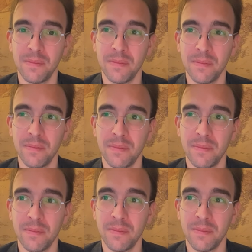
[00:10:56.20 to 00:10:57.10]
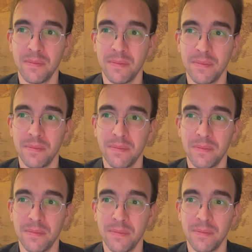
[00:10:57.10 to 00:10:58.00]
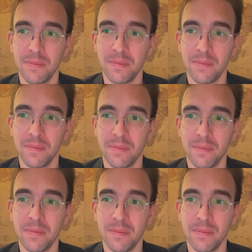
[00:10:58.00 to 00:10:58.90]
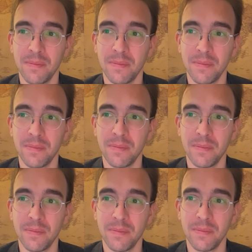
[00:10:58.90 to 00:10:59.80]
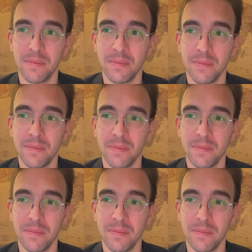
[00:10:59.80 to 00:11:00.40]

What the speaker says: [no speech]